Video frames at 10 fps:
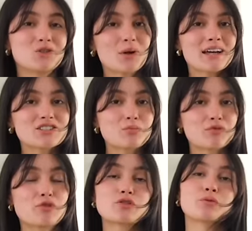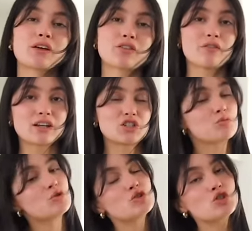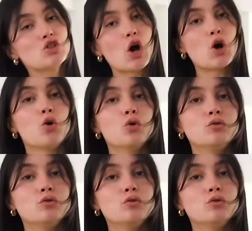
Joel actually prefers it without the vegetables, so.